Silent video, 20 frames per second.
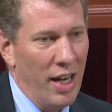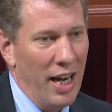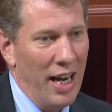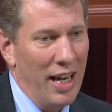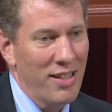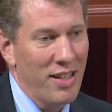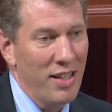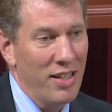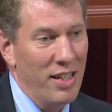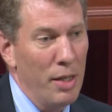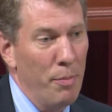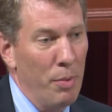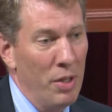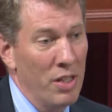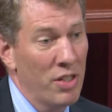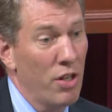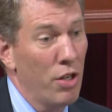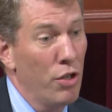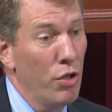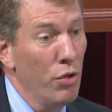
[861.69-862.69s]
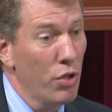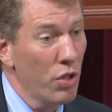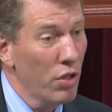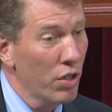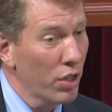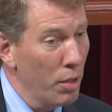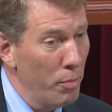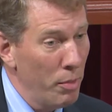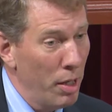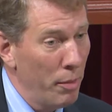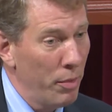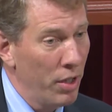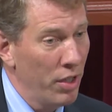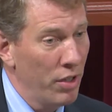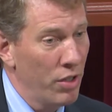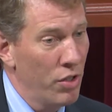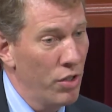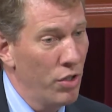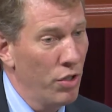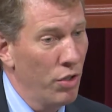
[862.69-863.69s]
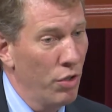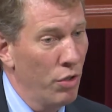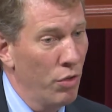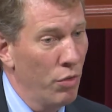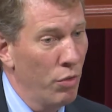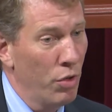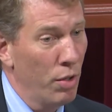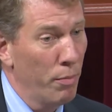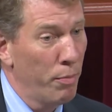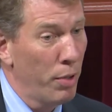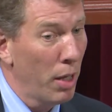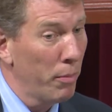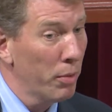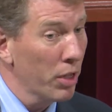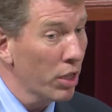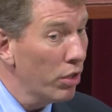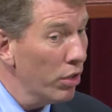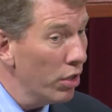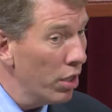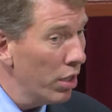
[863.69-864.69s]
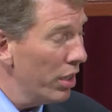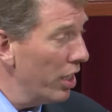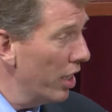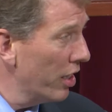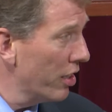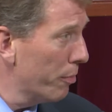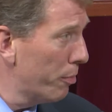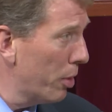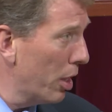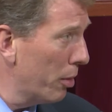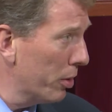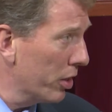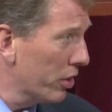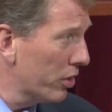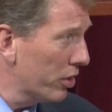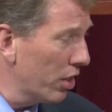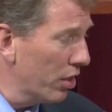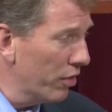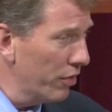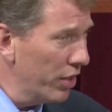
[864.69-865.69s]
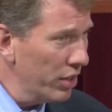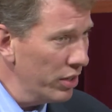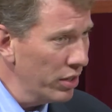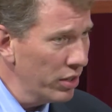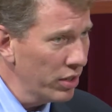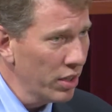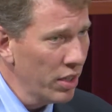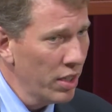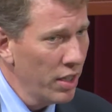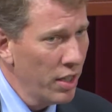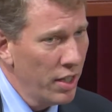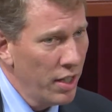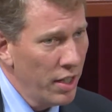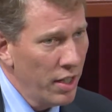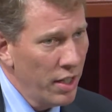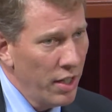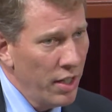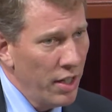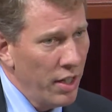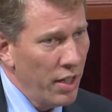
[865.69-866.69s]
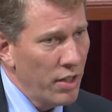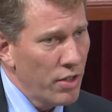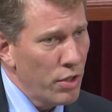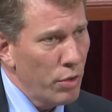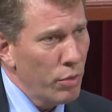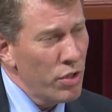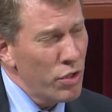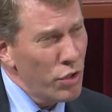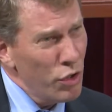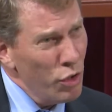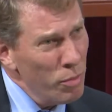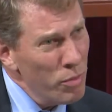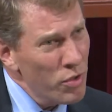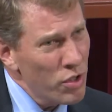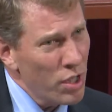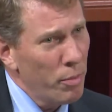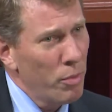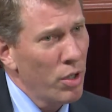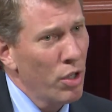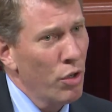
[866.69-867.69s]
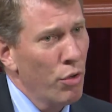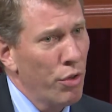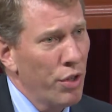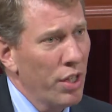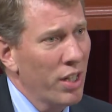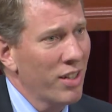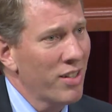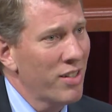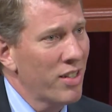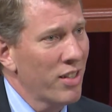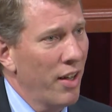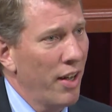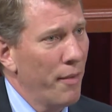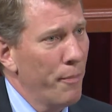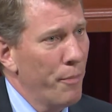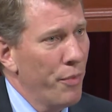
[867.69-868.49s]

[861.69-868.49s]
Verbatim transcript: has a deep institutional commitment to the public good and to public service. So assume someone who thinks,